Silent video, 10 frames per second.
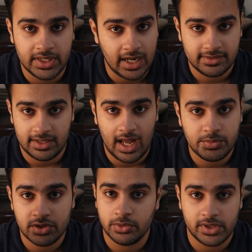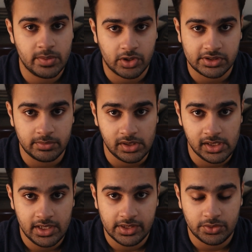That's absolutely possible.
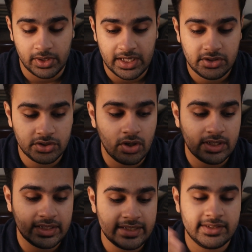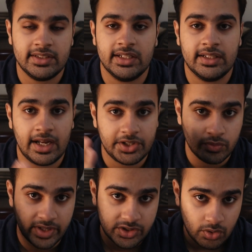So it's not necessary that
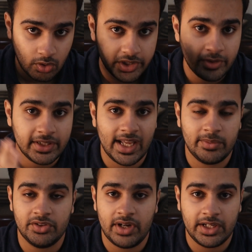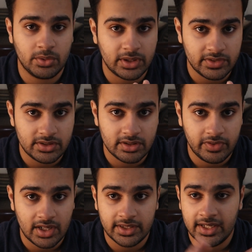you waste all your time in trying to convince the
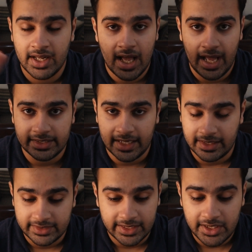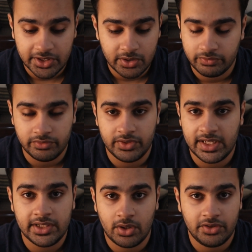father and at the end you've
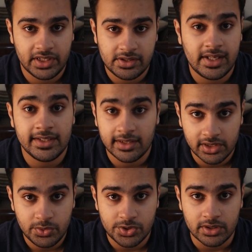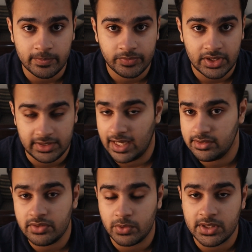really not reached any conclusion. And
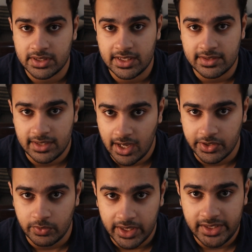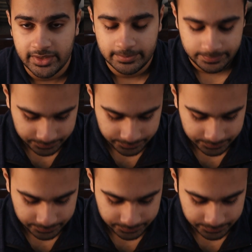that's the worst case scenario, right?